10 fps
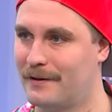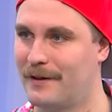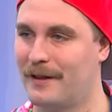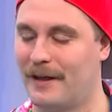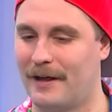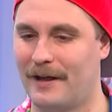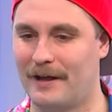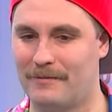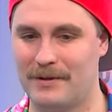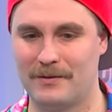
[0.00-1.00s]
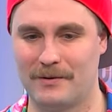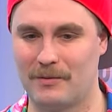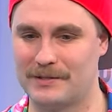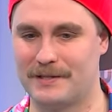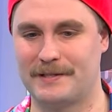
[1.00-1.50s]
Uh, I've been doing a
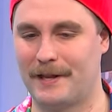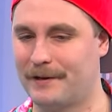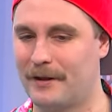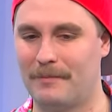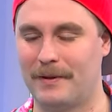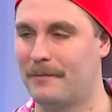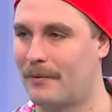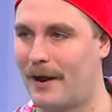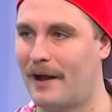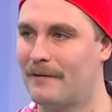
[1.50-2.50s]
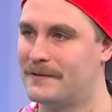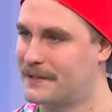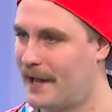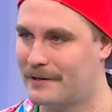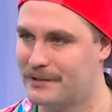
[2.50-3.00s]
bunch of stand-up, improv,
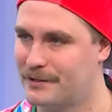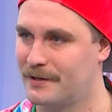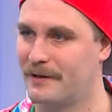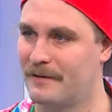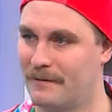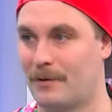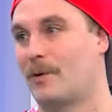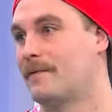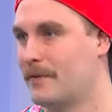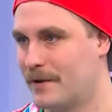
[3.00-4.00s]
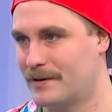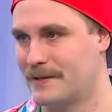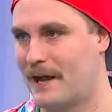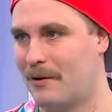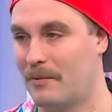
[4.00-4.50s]
sketch, for quite a few
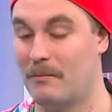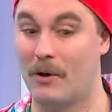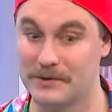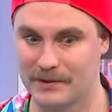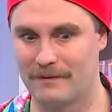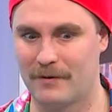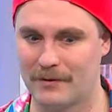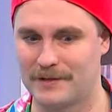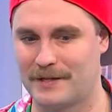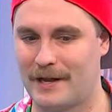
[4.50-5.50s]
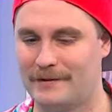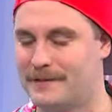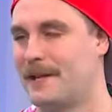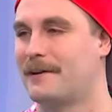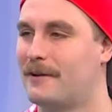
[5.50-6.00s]
years now, but mostly focused on
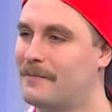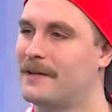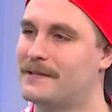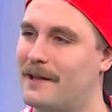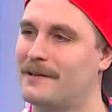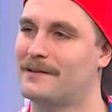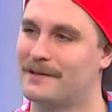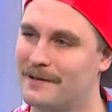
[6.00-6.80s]
stand-up these days.